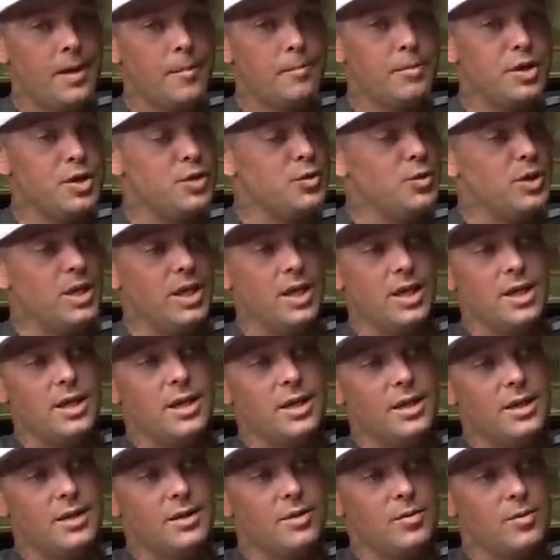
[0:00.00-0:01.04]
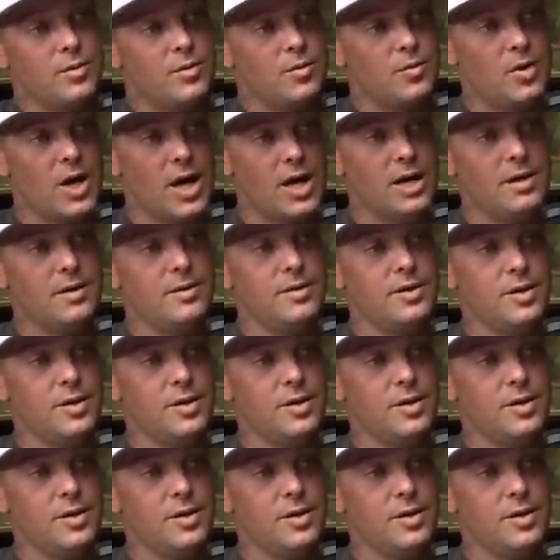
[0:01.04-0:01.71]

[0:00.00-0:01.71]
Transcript: but you did, yeah, right? Yeah,